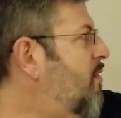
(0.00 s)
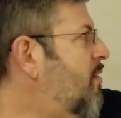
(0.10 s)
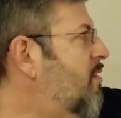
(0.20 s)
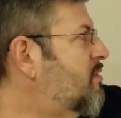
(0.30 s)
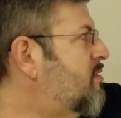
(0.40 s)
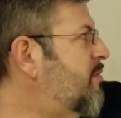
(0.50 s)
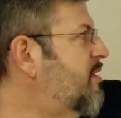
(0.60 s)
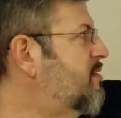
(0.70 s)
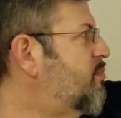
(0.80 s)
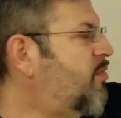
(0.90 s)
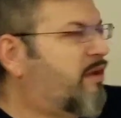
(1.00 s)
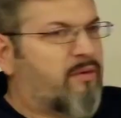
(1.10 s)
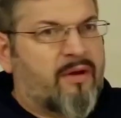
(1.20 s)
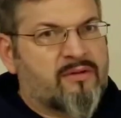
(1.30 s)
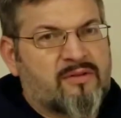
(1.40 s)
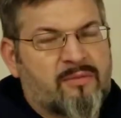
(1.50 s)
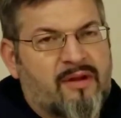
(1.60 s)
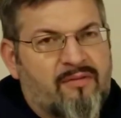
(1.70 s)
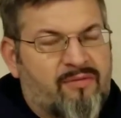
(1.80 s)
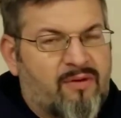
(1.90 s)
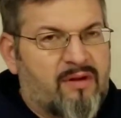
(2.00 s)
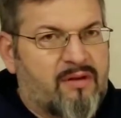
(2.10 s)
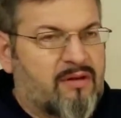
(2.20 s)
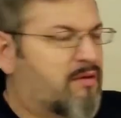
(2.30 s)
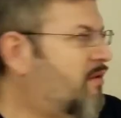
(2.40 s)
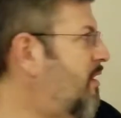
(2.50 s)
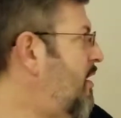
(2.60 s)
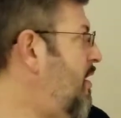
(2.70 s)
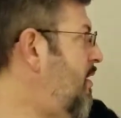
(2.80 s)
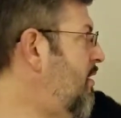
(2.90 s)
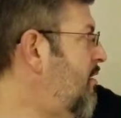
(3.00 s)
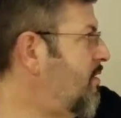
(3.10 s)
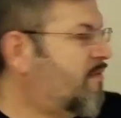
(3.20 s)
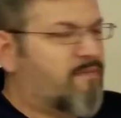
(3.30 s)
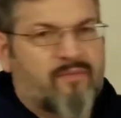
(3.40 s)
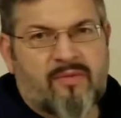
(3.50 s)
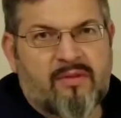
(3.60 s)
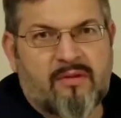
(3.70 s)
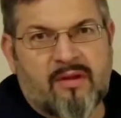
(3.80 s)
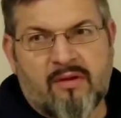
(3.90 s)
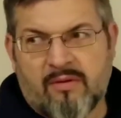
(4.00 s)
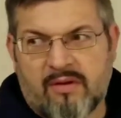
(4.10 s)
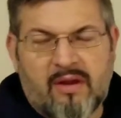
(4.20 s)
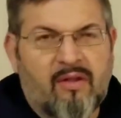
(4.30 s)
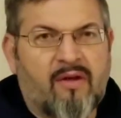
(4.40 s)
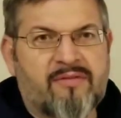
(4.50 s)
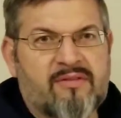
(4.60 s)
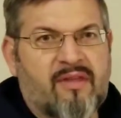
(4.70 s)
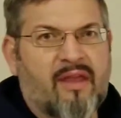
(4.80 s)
or somebody's playing around with something out front and you're like, hey, go and yell off the